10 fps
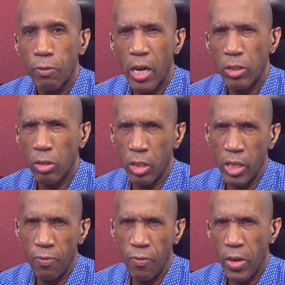
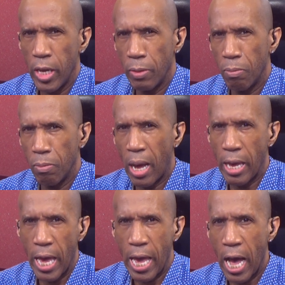constantly fed
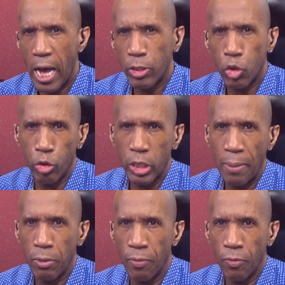by AI
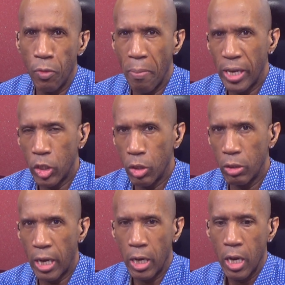certain types of
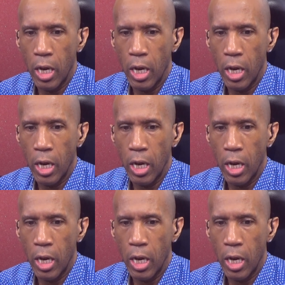information